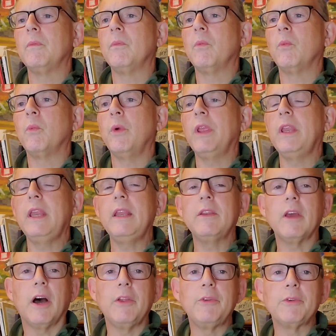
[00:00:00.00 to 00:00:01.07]
we need
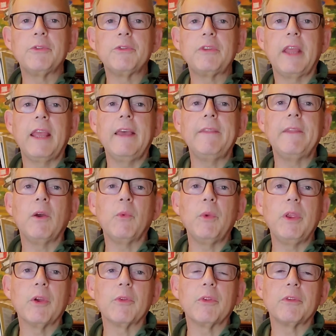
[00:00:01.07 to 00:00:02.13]
to understand that
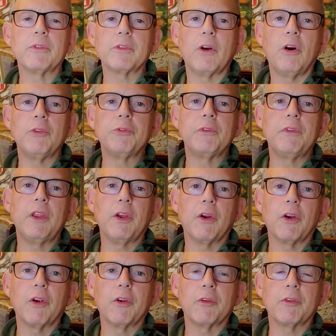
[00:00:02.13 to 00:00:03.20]
we are the salt of the
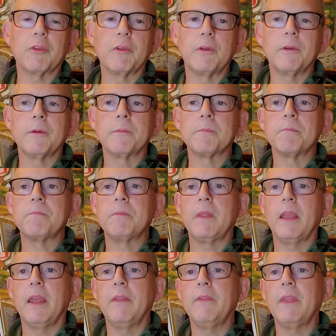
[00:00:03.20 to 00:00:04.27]
earth
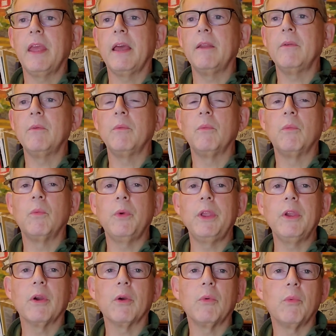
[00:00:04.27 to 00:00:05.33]
and that
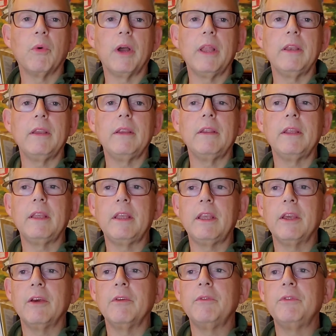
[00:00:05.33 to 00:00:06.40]
we are what
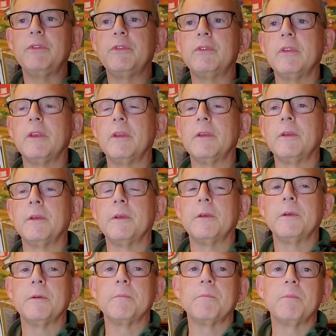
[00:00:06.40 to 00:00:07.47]
gives
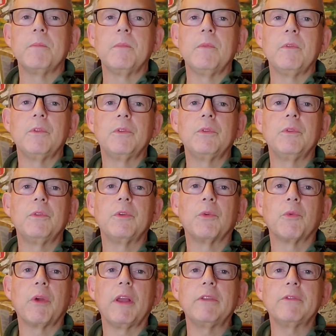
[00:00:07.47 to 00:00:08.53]
the
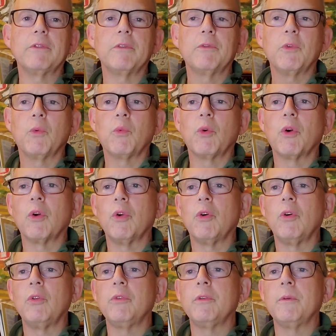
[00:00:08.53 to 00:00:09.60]
rest of the
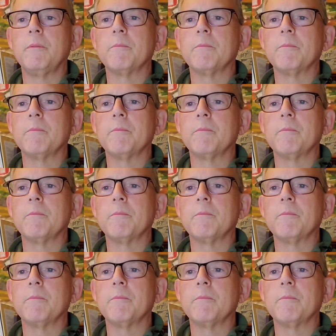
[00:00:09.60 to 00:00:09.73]
world